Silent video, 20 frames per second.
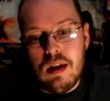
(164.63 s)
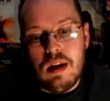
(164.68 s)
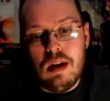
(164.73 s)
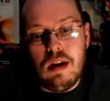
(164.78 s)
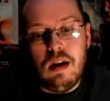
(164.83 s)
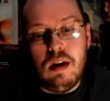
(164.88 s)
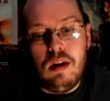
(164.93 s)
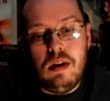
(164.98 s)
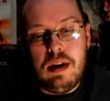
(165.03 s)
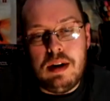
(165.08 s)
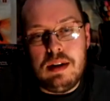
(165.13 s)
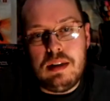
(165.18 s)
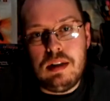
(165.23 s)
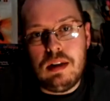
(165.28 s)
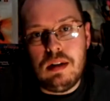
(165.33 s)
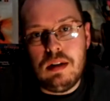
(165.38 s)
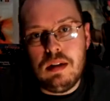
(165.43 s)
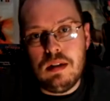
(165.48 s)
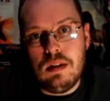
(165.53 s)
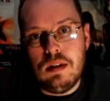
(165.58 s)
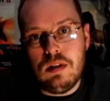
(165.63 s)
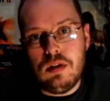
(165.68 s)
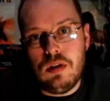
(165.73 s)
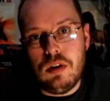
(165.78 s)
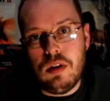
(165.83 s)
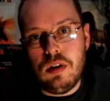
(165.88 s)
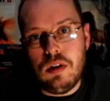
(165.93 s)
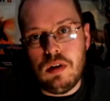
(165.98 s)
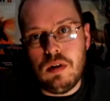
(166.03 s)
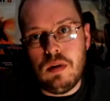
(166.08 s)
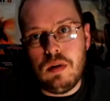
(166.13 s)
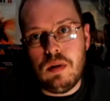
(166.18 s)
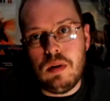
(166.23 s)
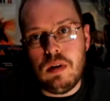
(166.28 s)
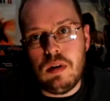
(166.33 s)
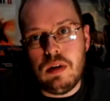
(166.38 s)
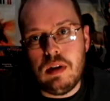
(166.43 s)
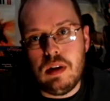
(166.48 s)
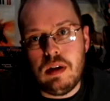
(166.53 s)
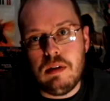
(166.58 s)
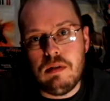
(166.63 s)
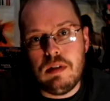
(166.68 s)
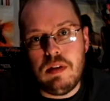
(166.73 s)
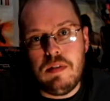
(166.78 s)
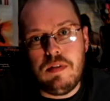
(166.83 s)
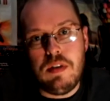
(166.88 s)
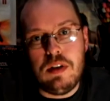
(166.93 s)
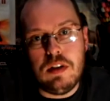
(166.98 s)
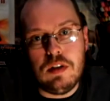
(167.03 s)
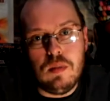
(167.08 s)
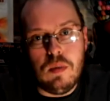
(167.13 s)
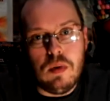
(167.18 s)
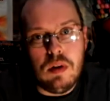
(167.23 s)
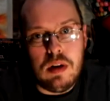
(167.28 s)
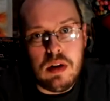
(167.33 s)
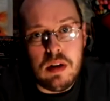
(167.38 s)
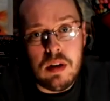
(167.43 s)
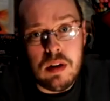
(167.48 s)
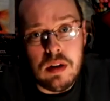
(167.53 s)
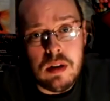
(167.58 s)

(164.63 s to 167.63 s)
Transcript: All right, so that was it for this one.